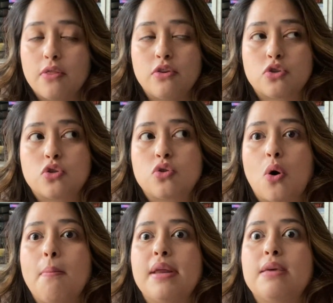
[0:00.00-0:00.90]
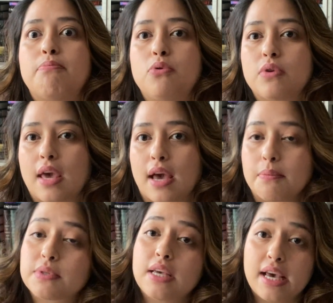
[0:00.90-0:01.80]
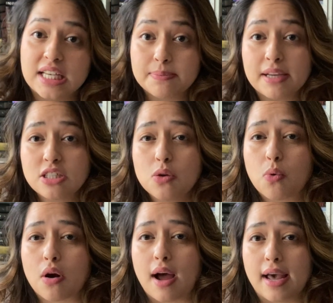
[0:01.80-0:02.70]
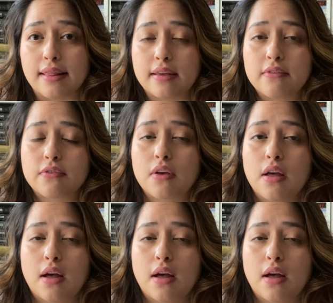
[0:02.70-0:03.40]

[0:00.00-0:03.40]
There's so many boot camps, especially where I live.